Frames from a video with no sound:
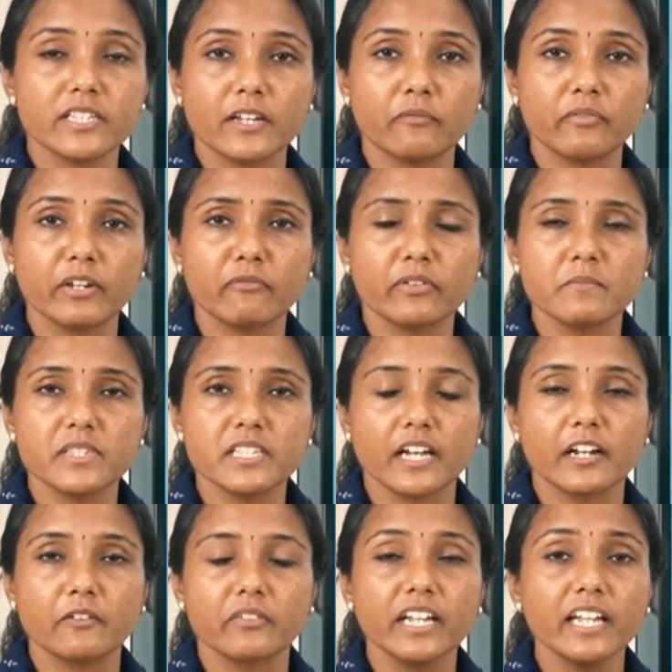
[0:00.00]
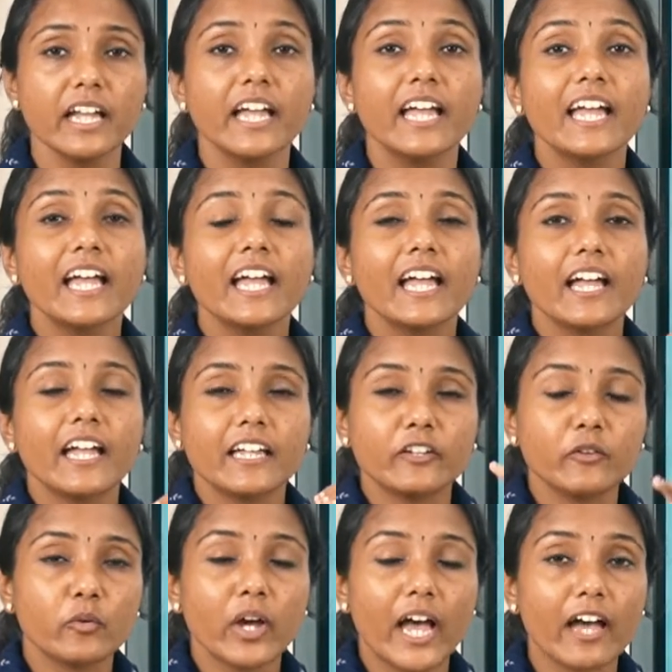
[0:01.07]
suffering from scurvy,
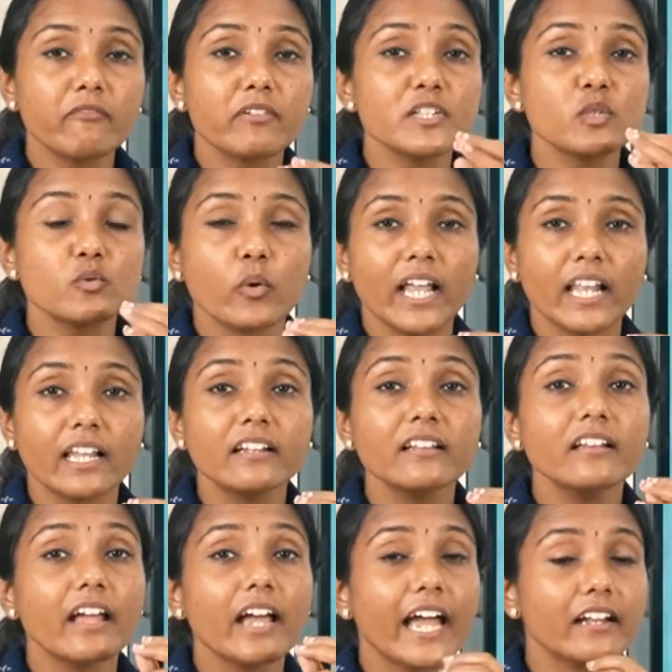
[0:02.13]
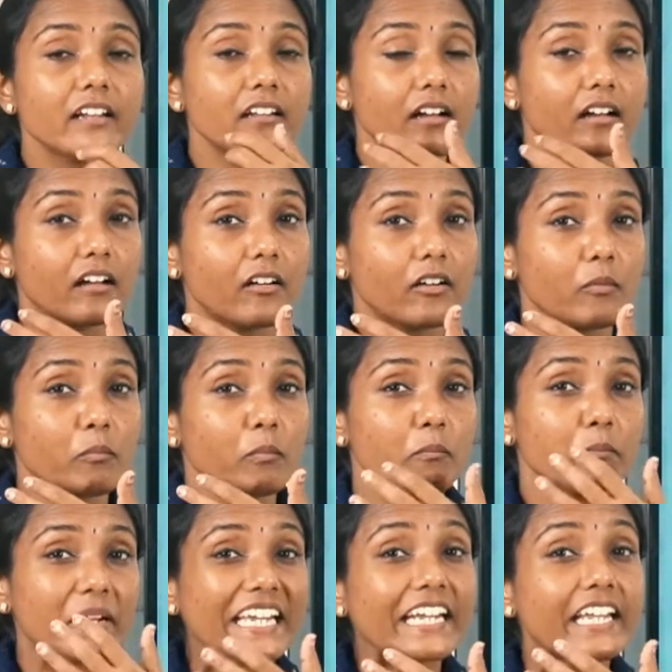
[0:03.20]
you have a swollen and
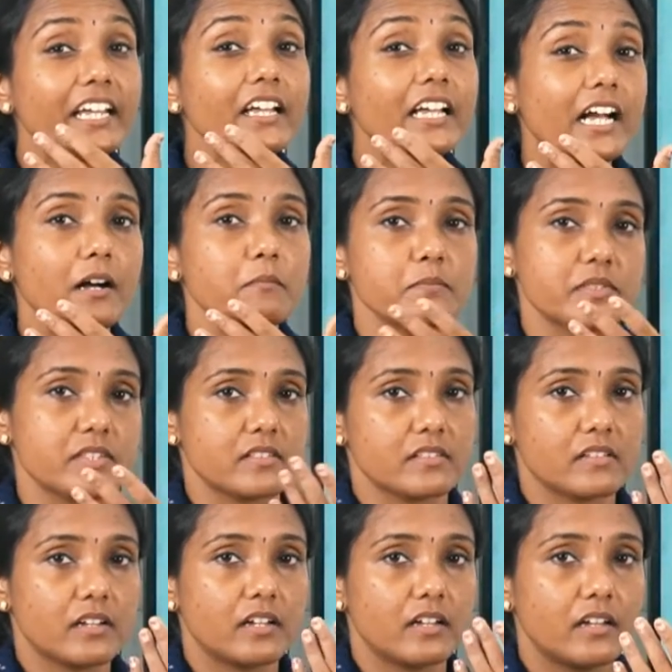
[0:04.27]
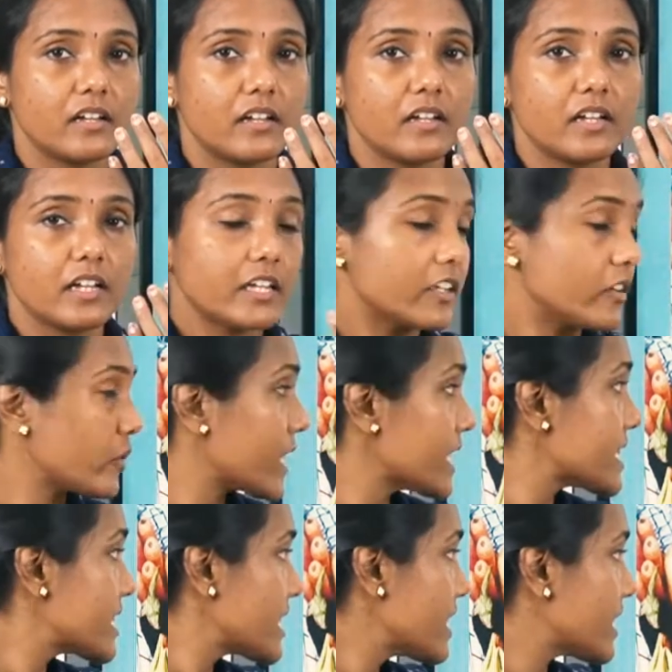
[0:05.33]
bleeding gums. You
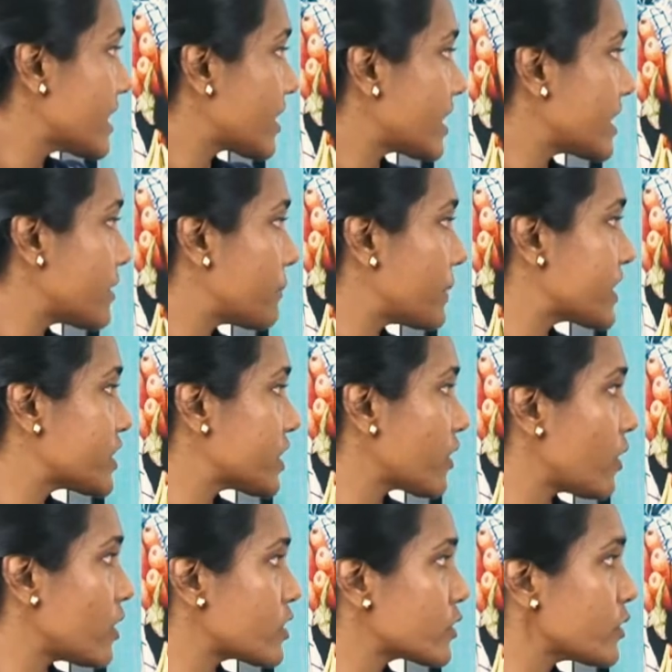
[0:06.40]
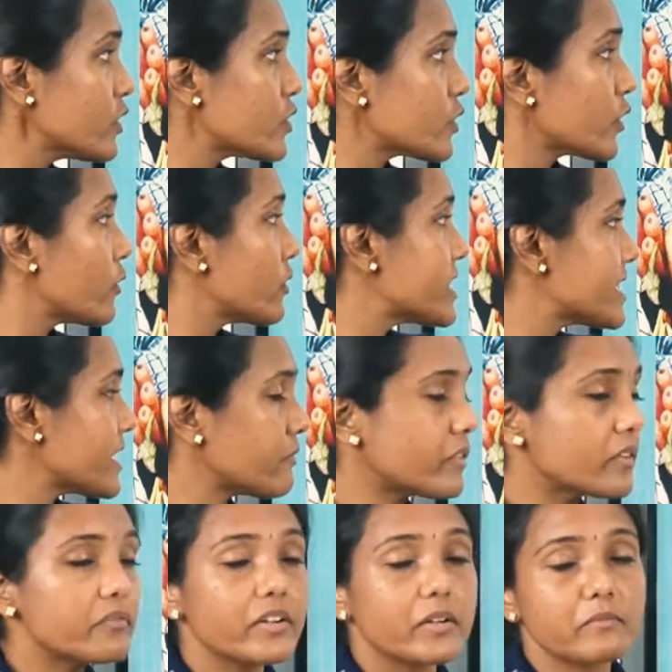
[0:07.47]
can see here in the picture also. So you will
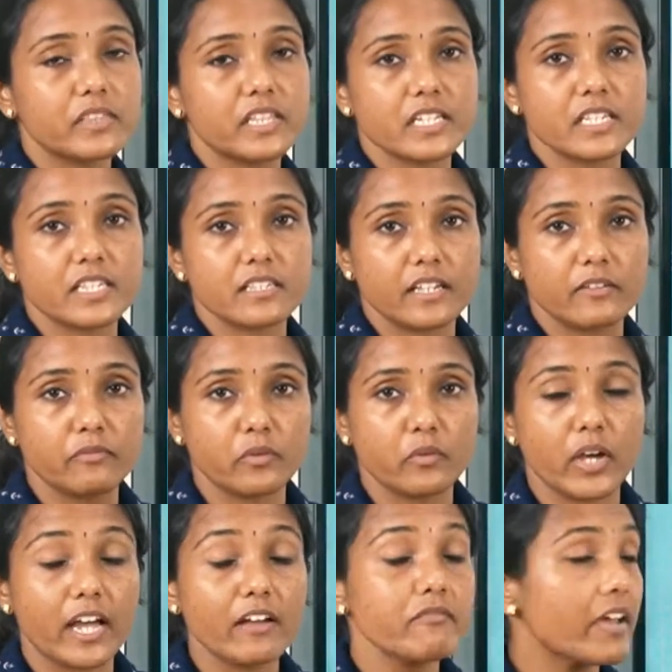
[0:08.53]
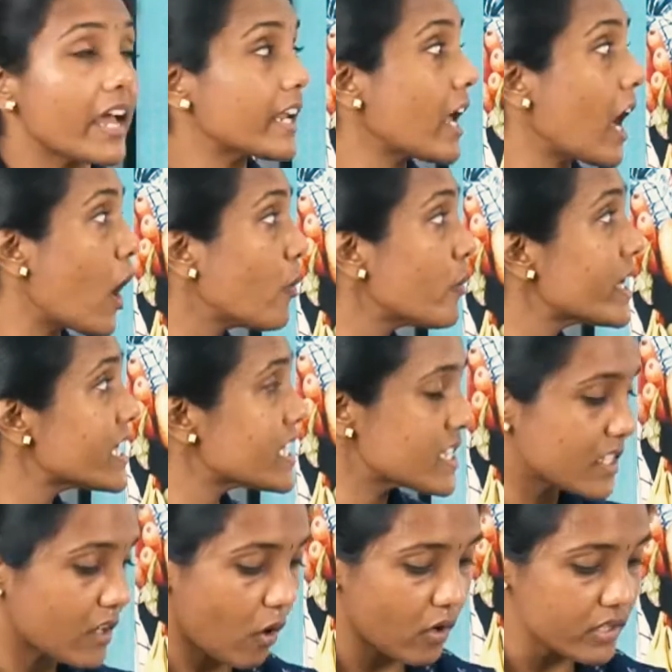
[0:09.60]
suffer from this if you have. And how it
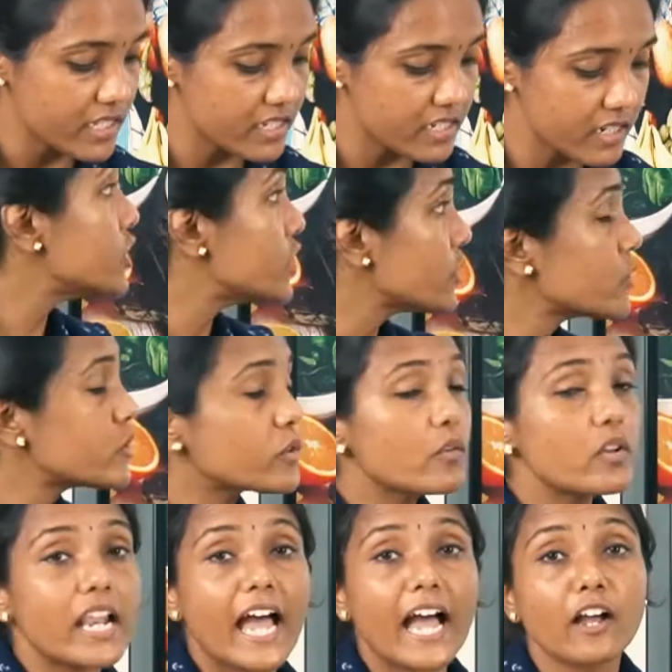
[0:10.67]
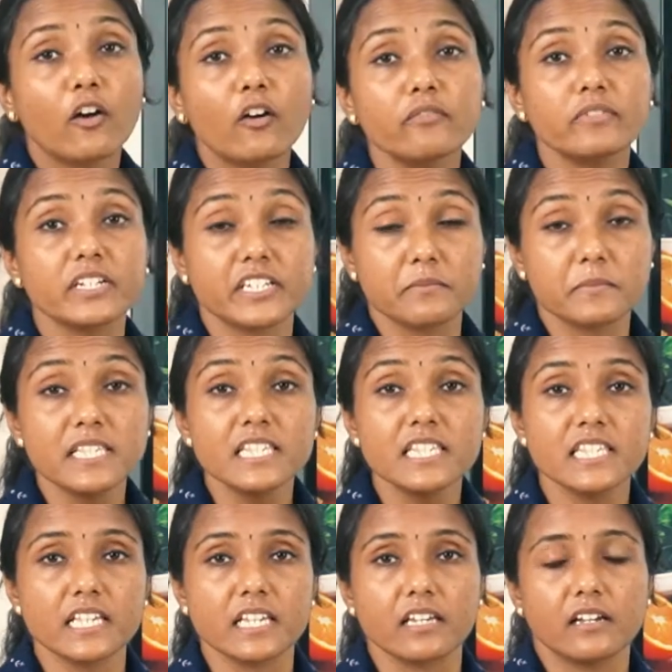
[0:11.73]
is caused? Due to lack of vitamin
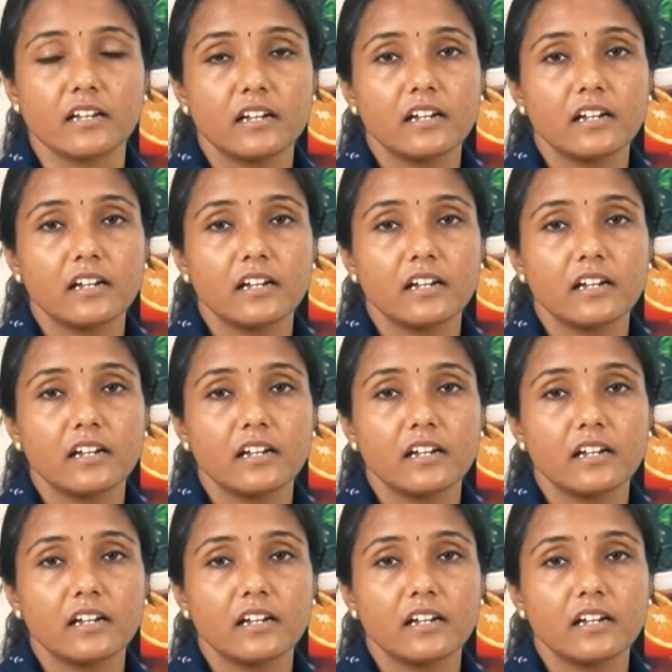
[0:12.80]
C.